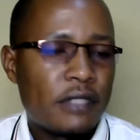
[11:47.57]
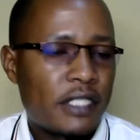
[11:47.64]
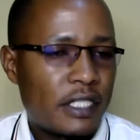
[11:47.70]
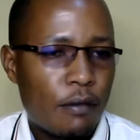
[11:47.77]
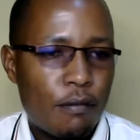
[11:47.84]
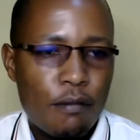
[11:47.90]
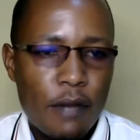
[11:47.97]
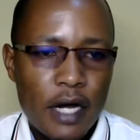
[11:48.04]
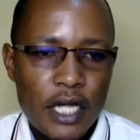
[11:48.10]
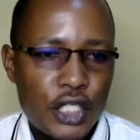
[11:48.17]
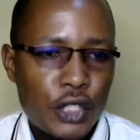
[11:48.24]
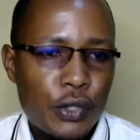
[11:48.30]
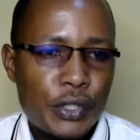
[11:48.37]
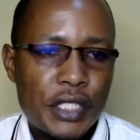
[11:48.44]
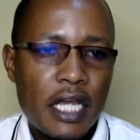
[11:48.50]

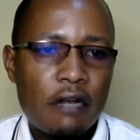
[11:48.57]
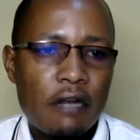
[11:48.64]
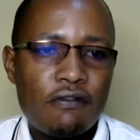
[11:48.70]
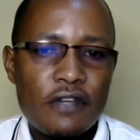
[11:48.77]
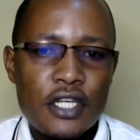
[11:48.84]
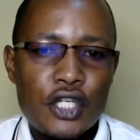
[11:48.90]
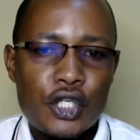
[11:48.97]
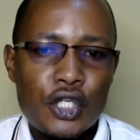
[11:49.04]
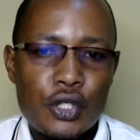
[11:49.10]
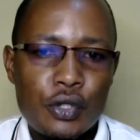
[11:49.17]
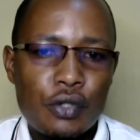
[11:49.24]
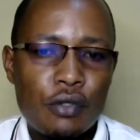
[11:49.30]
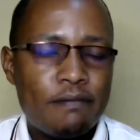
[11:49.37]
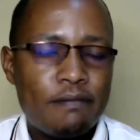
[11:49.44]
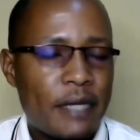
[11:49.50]
submerging yourself
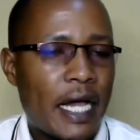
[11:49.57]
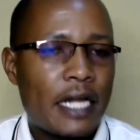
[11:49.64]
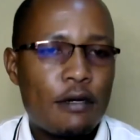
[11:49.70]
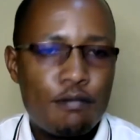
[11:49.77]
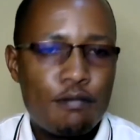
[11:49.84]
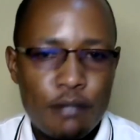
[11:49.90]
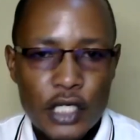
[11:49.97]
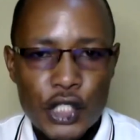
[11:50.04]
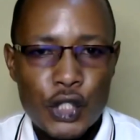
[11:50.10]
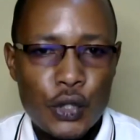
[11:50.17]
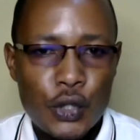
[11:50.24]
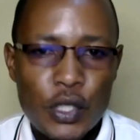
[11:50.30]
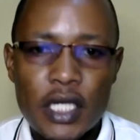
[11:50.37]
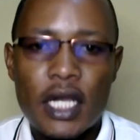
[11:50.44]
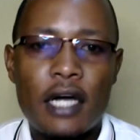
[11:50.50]
into and
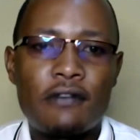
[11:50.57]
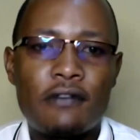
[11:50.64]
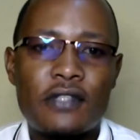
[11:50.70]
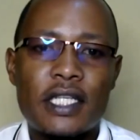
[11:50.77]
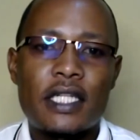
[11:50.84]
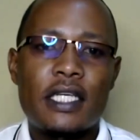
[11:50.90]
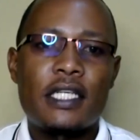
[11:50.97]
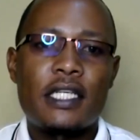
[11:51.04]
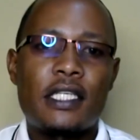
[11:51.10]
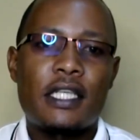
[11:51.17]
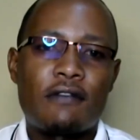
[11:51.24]
pursuing after this.